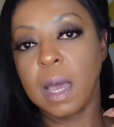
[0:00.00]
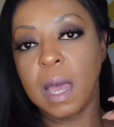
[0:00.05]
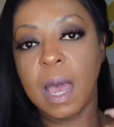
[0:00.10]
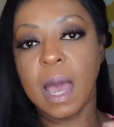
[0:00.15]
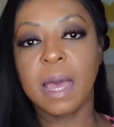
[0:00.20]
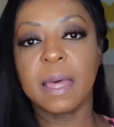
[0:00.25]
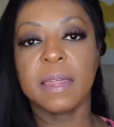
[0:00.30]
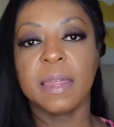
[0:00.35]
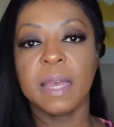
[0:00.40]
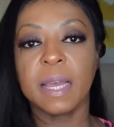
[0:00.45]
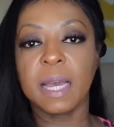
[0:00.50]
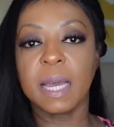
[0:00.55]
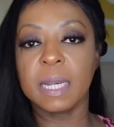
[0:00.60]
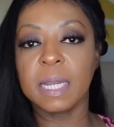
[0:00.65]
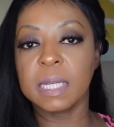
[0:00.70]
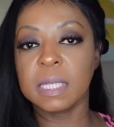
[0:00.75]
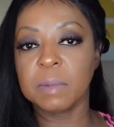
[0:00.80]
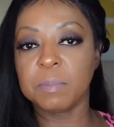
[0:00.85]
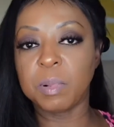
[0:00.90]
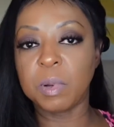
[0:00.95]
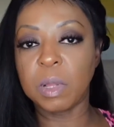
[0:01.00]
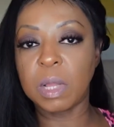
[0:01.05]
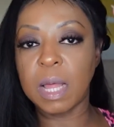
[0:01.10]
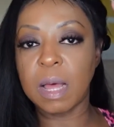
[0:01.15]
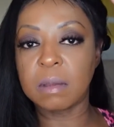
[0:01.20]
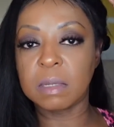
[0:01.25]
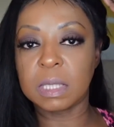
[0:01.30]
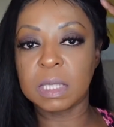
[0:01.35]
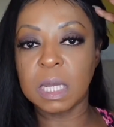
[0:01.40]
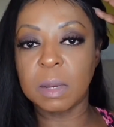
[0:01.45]
I think I need to pull
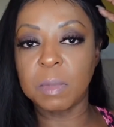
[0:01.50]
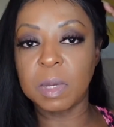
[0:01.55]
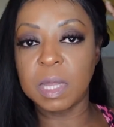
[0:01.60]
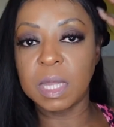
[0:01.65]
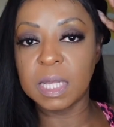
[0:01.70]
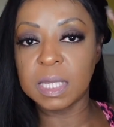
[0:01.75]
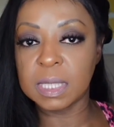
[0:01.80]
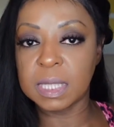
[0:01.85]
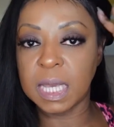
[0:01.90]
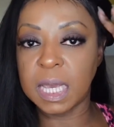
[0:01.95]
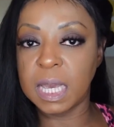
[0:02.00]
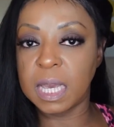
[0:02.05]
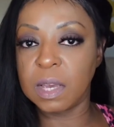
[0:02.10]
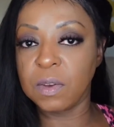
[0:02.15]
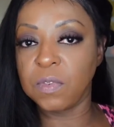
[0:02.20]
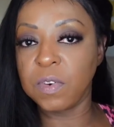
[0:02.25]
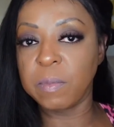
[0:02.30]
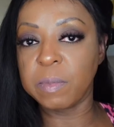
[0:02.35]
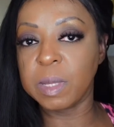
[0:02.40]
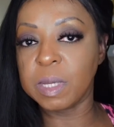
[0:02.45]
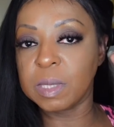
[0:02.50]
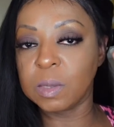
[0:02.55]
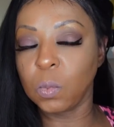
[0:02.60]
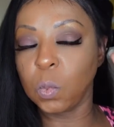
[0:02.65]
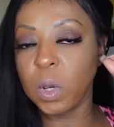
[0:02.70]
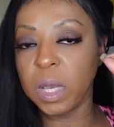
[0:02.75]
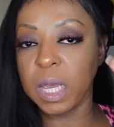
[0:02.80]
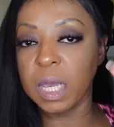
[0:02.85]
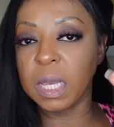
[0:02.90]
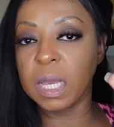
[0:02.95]
out some of this hair from this
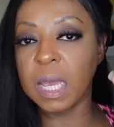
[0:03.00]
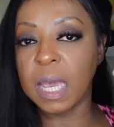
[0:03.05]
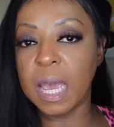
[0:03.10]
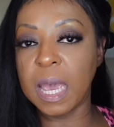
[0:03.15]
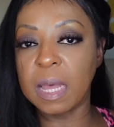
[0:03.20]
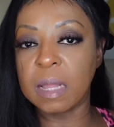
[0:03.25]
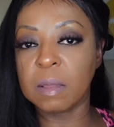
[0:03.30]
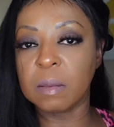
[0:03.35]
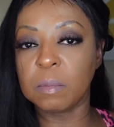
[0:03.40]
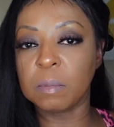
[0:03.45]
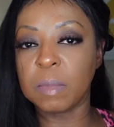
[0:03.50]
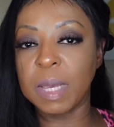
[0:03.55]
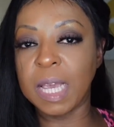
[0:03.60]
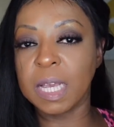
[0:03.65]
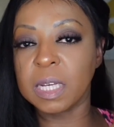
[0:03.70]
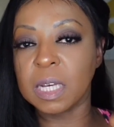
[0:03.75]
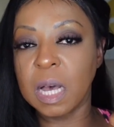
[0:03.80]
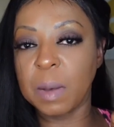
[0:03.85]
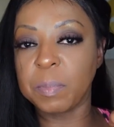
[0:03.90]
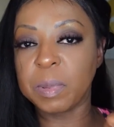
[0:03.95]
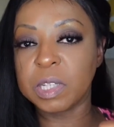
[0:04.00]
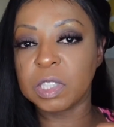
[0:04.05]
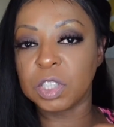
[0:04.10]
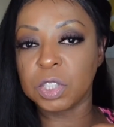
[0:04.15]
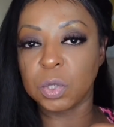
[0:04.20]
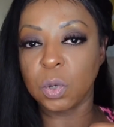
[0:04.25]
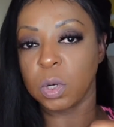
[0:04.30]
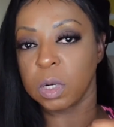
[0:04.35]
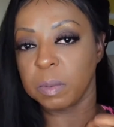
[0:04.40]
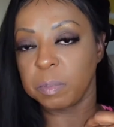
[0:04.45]
wig and make a couple of
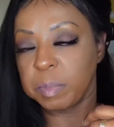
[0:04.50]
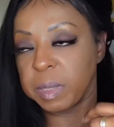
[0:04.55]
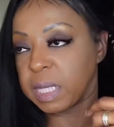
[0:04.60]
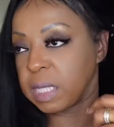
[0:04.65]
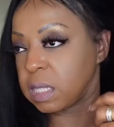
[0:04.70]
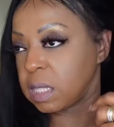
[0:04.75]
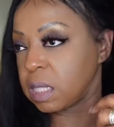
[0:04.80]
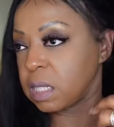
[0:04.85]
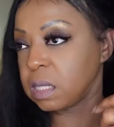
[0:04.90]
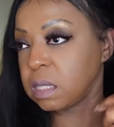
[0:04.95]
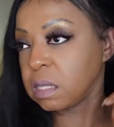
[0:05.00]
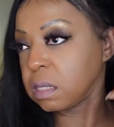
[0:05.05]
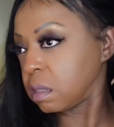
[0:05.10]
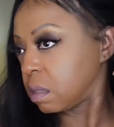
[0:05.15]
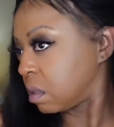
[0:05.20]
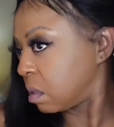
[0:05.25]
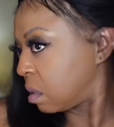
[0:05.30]
shorter pieces.